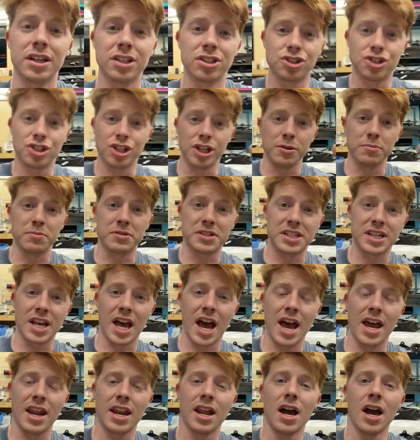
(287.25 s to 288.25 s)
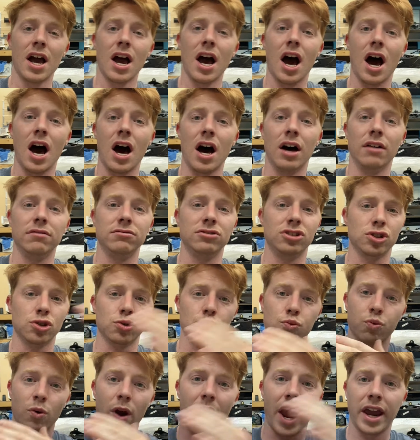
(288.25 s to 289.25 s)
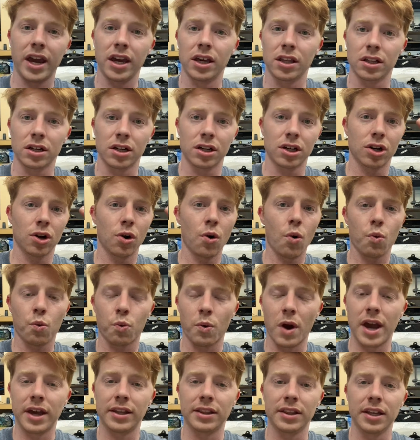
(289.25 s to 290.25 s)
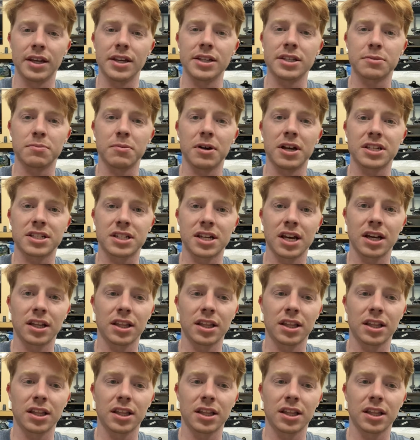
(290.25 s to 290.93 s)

cheap set of just regular red lens Mustang